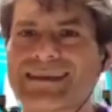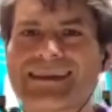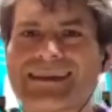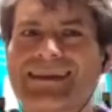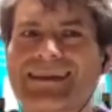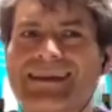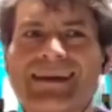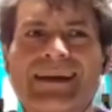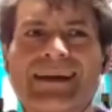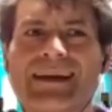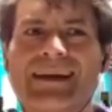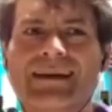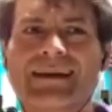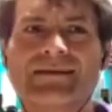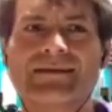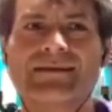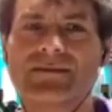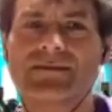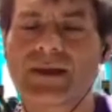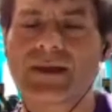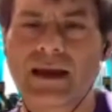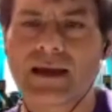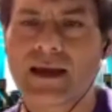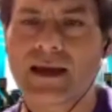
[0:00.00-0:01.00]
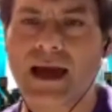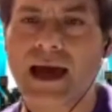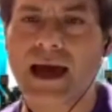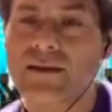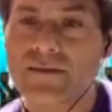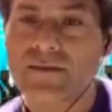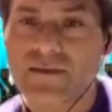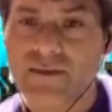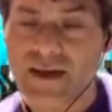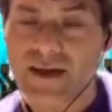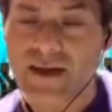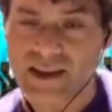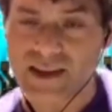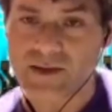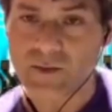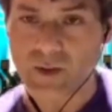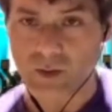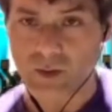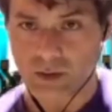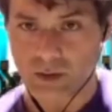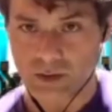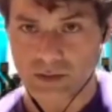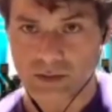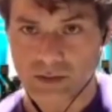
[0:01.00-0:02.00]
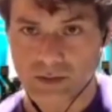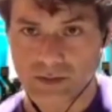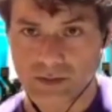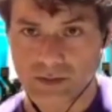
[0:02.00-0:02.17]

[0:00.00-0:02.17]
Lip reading: are unfathomable,